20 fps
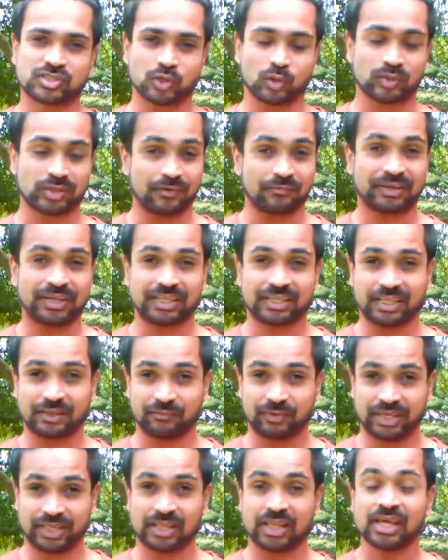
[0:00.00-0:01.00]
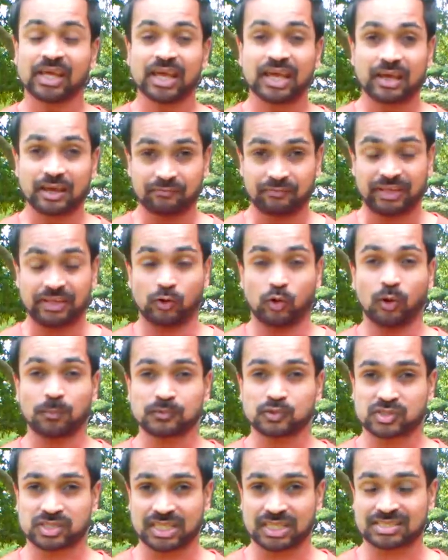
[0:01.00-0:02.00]
So definitely we'll hope
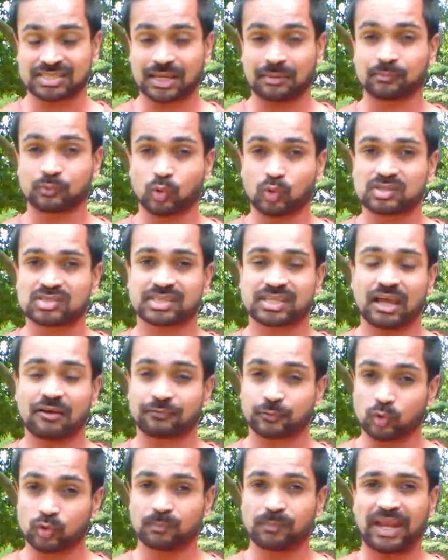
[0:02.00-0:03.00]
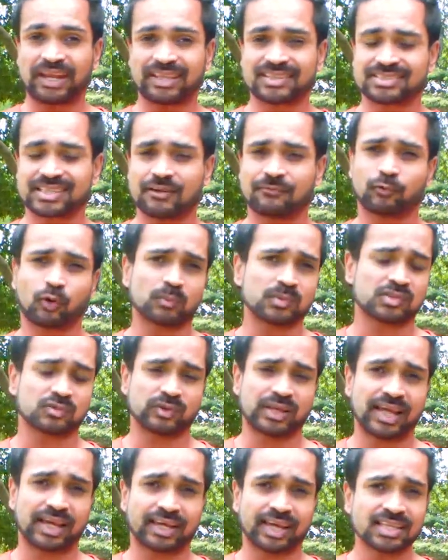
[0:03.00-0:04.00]
to see some good stuff, good batting stuff from the
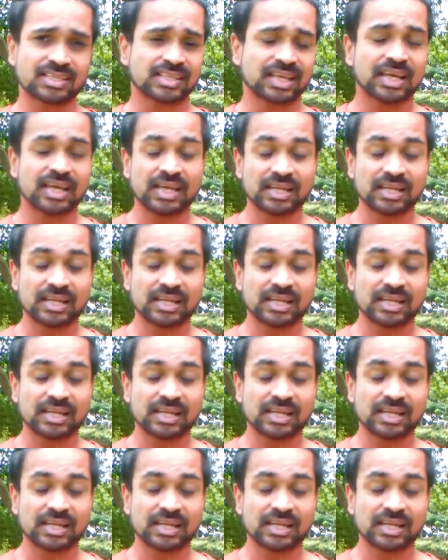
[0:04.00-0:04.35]
Sri Lankans.